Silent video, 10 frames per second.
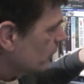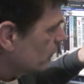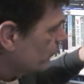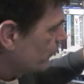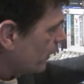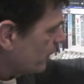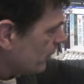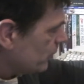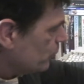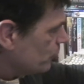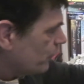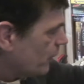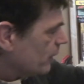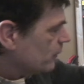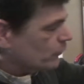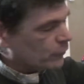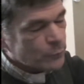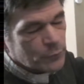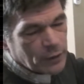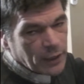fare that you would find or you
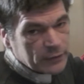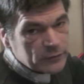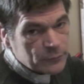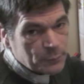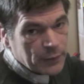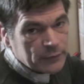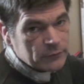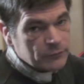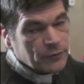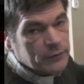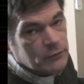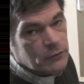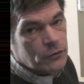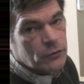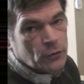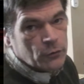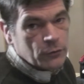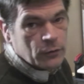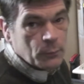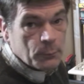would expect to find on a
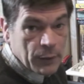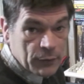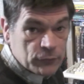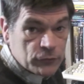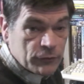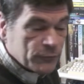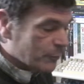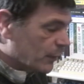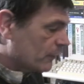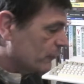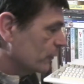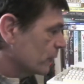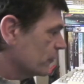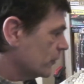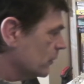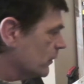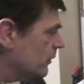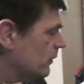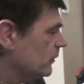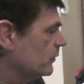non-mouse driven platform. So if you look at
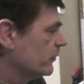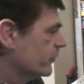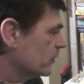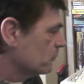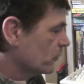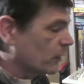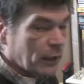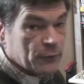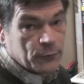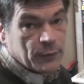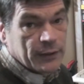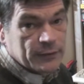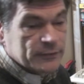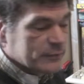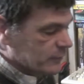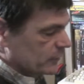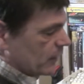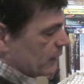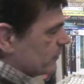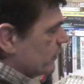it, you just think, well, how do I
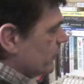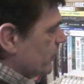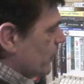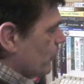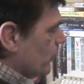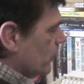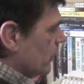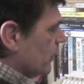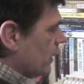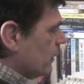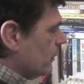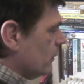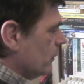access that? Well, again,